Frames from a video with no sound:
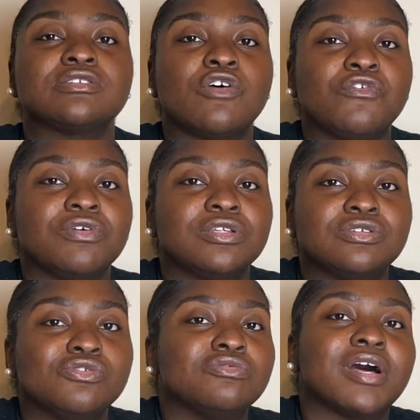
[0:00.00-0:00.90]
tofu could
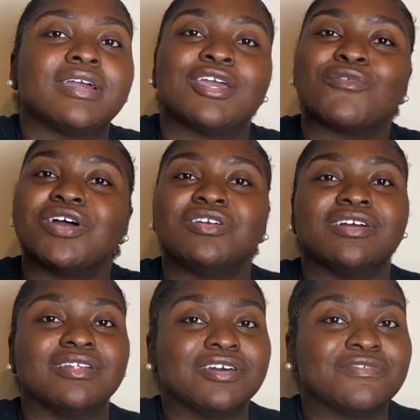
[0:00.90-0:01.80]
do, like get right or
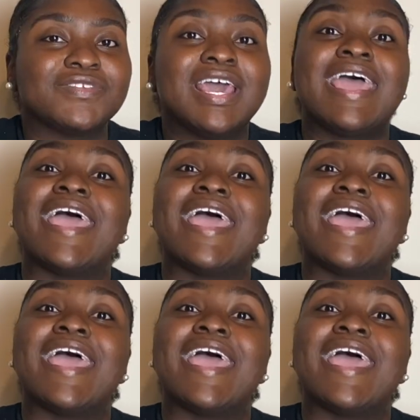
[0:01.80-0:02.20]
get left.